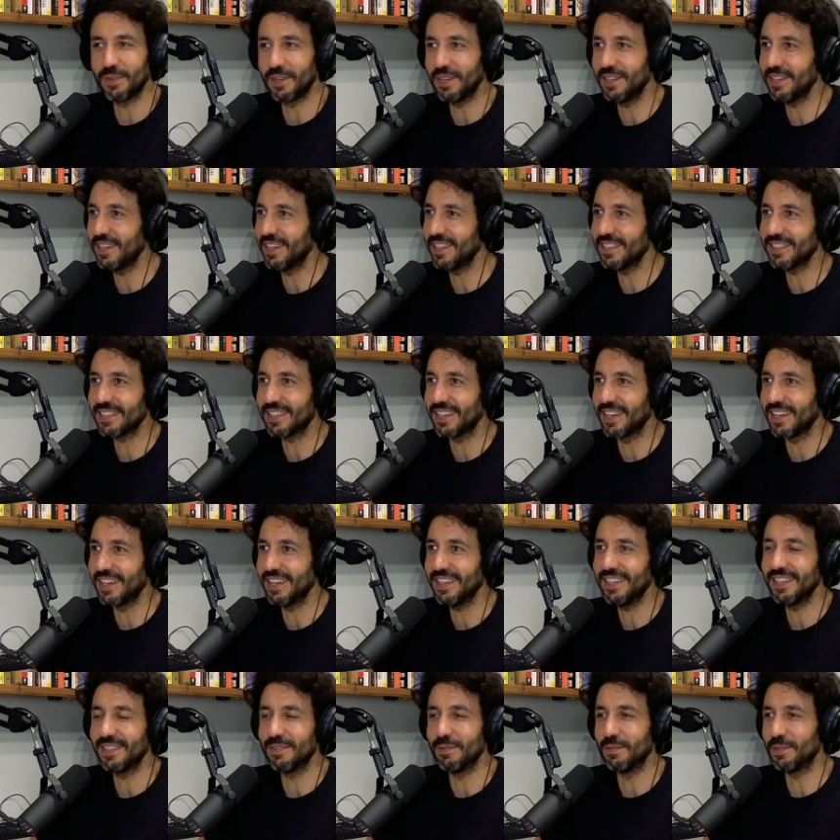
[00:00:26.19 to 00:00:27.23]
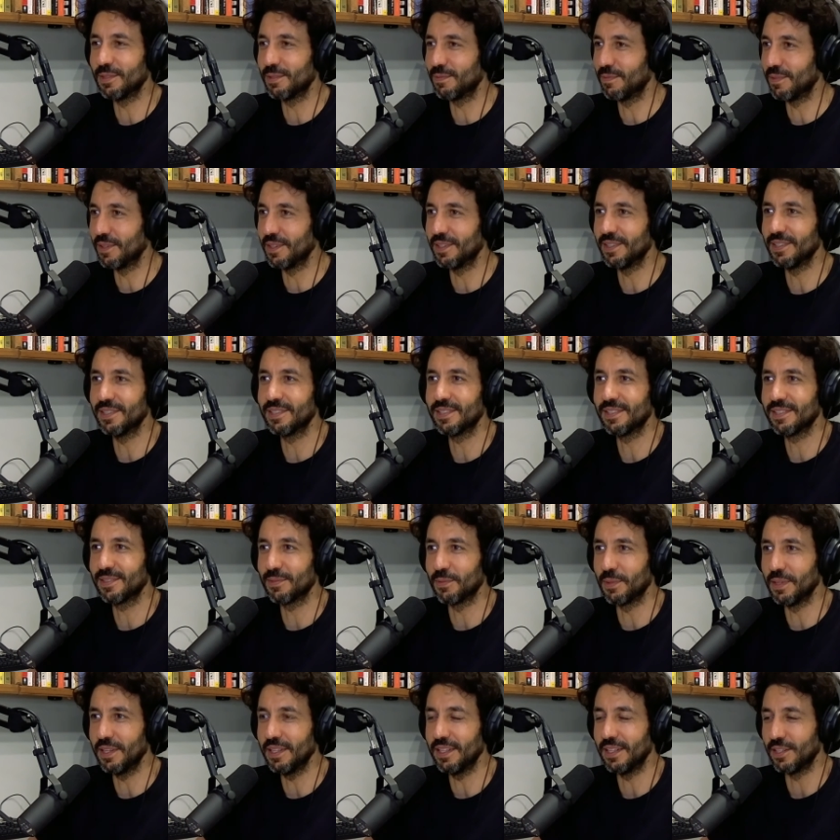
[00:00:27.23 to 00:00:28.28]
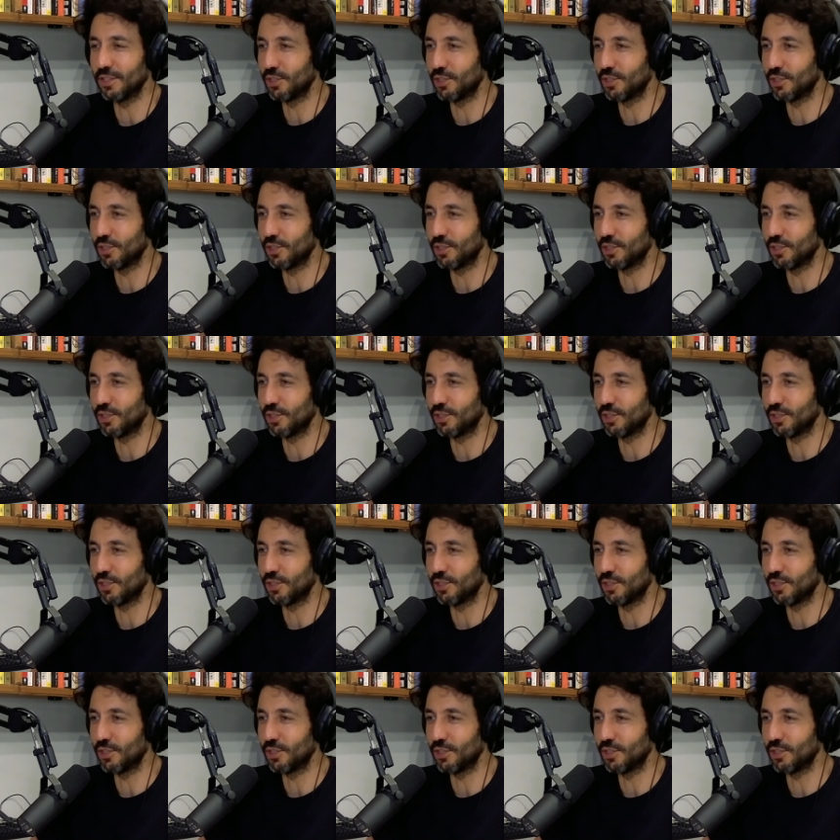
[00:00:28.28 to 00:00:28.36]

very nice guy. It was very sweet.